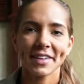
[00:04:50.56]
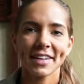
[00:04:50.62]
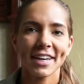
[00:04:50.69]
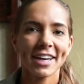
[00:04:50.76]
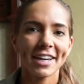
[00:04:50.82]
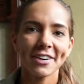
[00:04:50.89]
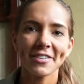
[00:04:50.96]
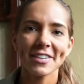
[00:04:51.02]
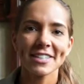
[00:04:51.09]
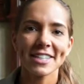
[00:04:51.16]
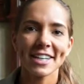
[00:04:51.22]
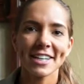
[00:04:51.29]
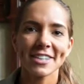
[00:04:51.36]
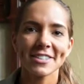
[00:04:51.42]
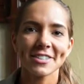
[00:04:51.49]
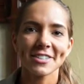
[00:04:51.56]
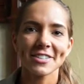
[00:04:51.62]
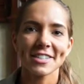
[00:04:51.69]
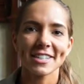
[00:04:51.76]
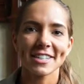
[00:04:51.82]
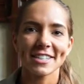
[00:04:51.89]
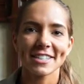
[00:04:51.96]
can't always take it so
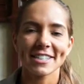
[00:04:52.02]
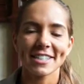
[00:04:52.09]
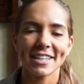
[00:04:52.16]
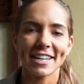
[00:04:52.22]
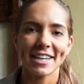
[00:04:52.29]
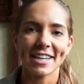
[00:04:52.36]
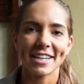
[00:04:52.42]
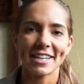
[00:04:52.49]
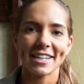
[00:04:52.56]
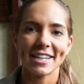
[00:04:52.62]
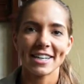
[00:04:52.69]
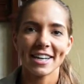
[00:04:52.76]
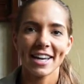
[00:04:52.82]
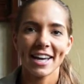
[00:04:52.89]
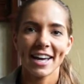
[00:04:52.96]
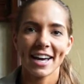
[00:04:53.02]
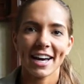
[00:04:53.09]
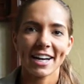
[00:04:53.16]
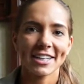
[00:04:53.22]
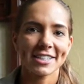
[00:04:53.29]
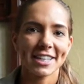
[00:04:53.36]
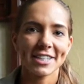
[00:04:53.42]
seriously, and
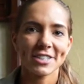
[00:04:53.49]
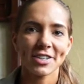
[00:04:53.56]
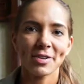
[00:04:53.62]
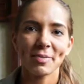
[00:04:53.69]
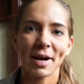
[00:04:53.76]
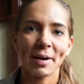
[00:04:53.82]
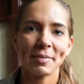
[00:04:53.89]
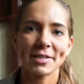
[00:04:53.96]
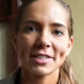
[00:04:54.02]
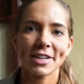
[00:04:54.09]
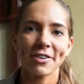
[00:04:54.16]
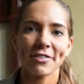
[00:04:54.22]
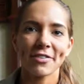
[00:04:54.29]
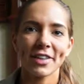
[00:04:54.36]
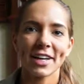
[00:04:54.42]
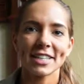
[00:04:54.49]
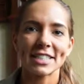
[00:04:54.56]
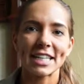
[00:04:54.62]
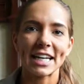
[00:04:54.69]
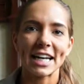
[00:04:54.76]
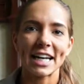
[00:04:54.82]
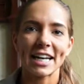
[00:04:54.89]
I just had to remind myself of that
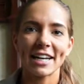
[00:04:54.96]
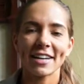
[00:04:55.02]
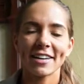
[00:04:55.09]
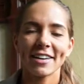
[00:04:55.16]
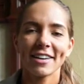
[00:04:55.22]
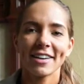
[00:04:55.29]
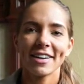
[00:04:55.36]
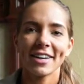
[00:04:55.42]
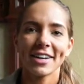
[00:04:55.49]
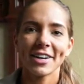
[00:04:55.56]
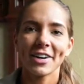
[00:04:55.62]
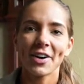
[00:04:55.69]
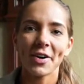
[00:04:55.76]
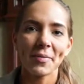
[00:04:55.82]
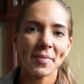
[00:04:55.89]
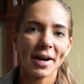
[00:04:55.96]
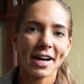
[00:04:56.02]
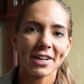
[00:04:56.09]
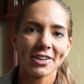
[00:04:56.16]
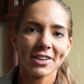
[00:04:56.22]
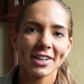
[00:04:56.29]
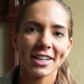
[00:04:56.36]
today. Going
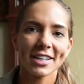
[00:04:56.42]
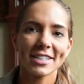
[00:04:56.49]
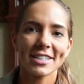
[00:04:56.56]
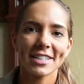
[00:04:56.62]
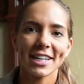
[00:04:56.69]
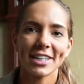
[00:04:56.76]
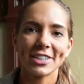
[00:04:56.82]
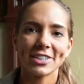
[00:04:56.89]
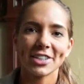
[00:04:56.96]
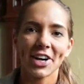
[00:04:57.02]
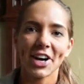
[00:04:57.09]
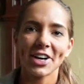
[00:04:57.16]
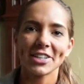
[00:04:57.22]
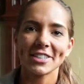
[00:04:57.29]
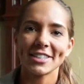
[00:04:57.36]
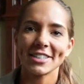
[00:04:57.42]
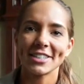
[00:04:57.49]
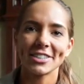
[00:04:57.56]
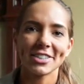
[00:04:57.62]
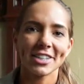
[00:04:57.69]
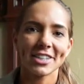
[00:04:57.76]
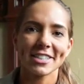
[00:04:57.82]
back, looking at stage shots and
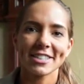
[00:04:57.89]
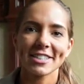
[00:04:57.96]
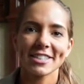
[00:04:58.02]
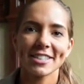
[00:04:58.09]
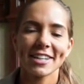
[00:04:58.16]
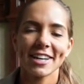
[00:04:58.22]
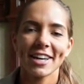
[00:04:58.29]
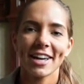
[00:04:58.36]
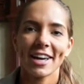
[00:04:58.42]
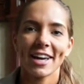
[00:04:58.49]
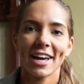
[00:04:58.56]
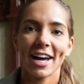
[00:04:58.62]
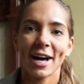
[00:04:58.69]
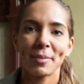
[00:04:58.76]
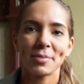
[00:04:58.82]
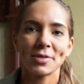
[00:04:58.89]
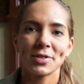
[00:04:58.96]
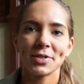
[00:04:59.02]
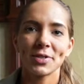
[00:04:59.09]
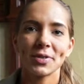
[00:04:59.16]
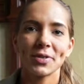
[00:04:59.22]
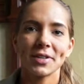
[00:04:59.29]
just
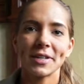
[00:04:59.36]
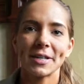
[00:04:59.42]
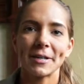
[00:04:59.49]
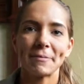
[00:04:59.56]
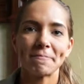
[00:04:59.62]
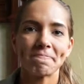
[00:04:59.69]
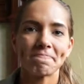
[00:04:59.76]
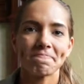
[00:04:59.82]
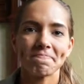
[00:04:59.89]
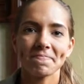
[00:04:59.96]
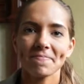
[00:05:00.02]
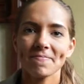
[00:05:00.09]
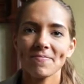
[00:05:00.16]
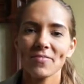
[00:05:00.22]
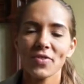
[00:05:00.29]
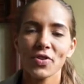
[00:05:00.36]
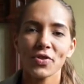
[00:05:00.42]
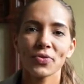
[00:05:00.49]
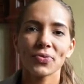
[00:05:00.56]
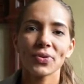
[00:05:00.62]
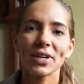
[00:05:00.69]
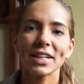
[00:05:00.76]
absolutely
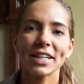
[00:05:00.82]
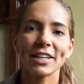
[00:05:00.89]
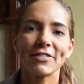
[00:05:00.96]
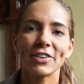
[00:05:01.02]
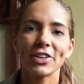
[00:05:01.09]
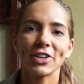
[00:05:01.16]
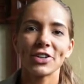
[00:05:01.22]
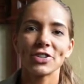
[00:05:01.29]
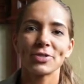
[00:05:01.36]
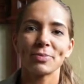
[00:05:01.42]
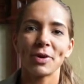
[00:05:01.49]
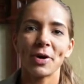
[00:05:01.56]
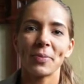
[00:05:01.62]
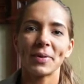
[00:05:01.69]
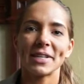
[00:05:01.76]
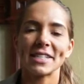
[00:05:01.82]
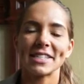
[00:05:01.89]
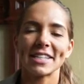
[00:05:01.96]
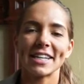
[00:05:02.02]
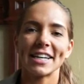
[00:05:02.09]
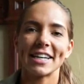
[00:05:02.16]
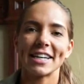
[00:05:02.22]
reliving those
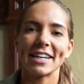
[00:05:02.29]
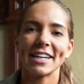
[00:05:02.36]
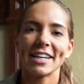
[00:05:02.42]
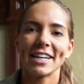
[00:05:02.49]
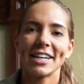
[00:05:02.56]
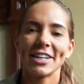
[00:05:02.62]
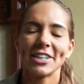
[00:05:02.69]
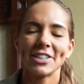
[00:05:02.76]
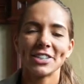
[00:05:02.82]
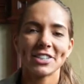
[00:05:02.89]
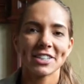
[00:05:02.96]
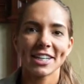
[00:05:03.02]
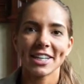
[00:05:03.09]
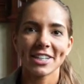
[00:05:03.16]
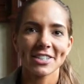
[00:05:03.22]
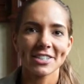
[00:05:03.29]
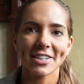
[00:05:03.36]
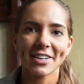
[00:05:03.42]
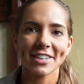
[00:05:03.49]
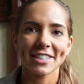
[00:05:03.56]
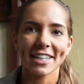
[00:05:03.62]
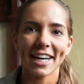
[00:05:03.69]
moments and just getting
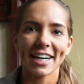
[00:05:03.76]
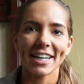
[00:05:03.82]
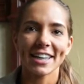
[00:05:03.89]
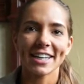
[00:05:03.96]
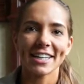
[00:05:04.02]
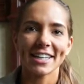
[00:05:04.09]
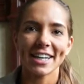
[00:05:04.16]
so excited that